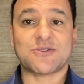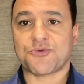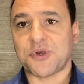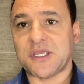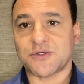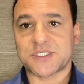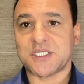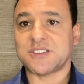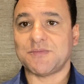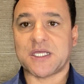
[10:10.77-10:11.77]
3 or
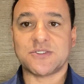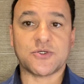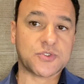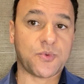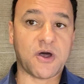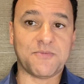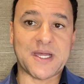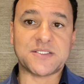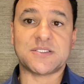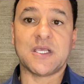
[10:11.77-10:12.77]
6 months or 12
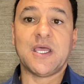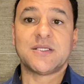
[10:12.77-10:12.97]
months